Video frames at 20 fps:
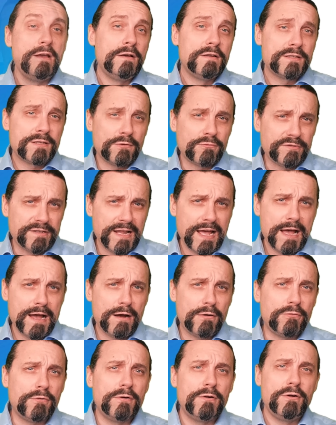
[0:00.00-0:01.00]
So
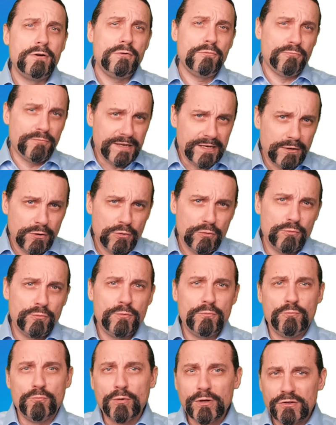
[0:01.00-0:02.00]
now we
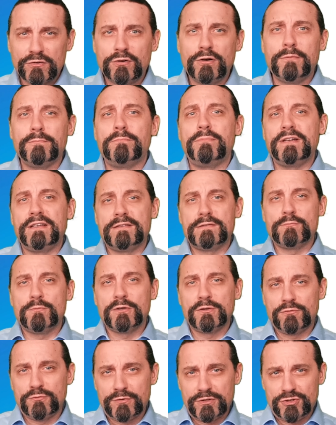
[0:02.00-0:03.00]
know what companies
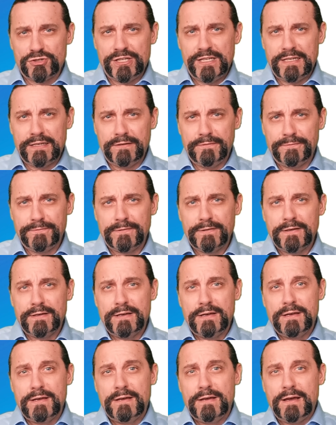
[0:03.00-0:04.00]
want to achieve,
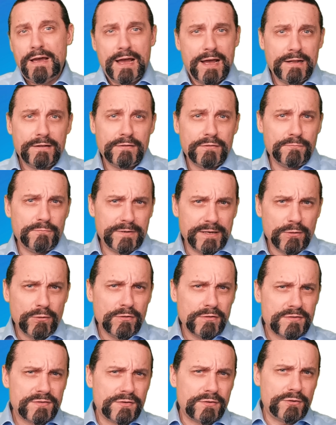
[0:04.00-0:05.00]
and we
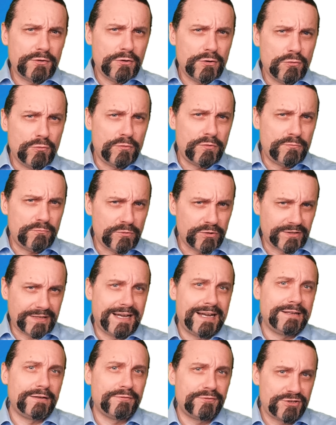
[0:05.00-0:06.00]
also know what
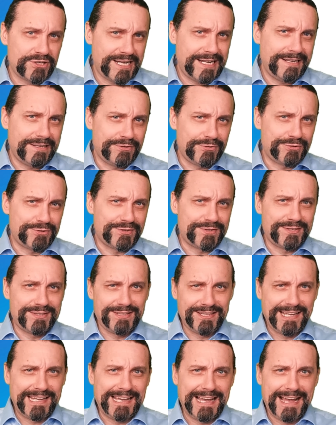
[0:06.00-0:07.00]
kind of challenges
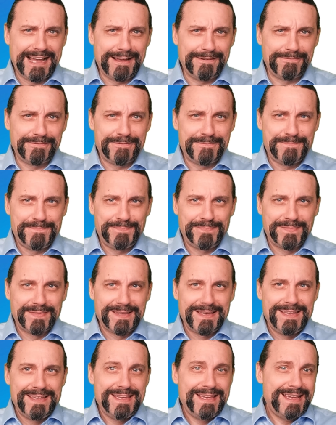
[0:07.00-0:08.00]
they have.
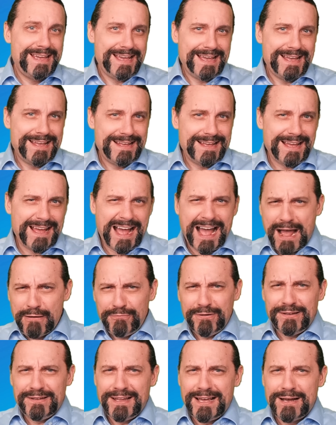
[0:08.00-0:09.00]
I
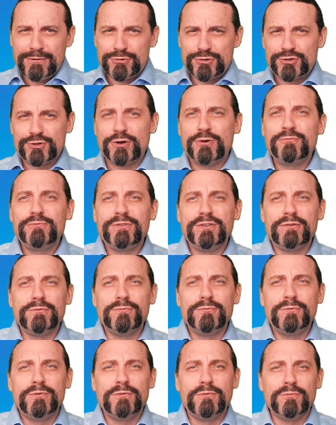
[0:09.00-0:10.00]
will now show
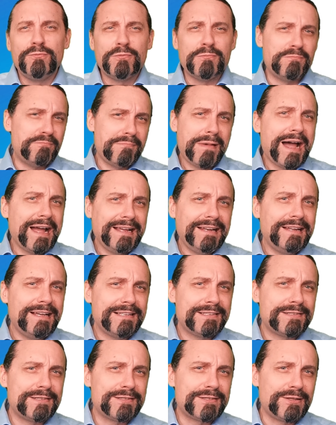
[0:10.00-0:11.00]
you my
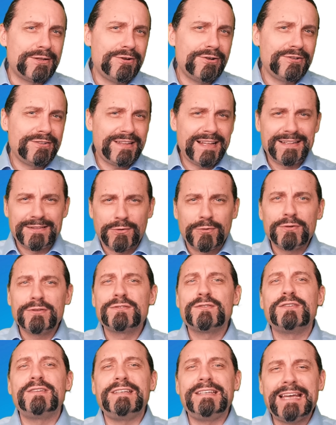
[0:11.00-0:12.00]
lessons learned and
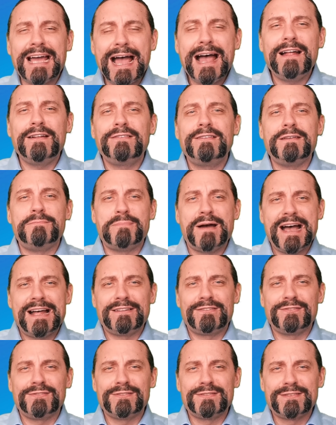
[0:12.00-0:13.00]
also the
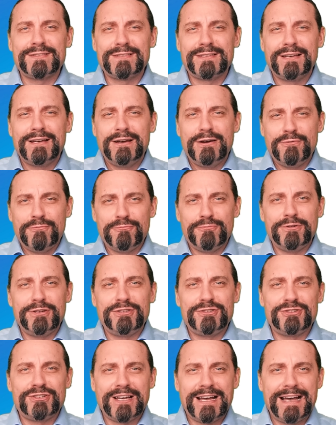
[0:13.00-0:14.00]
anti-patterns
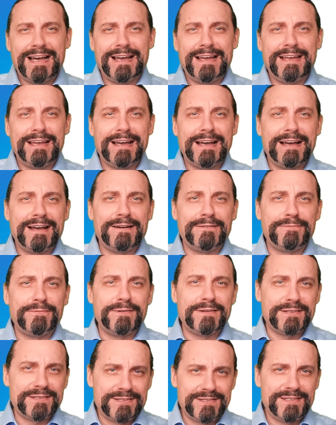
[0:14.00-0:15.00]
which I have
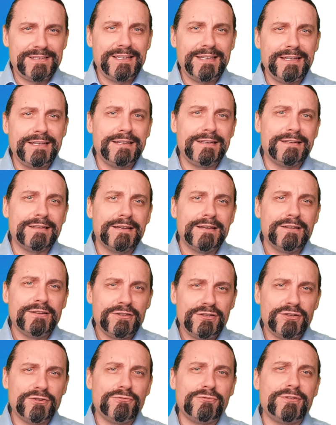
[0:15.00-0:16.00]
seen
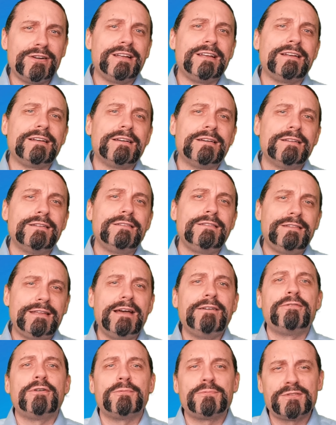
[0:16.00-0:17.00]
during
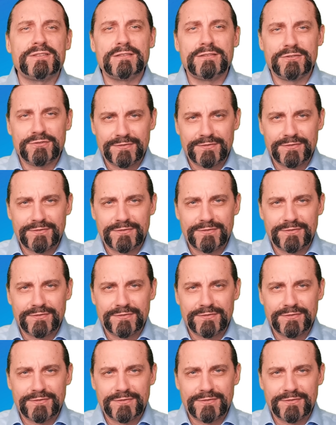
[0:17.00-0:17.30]
DevOps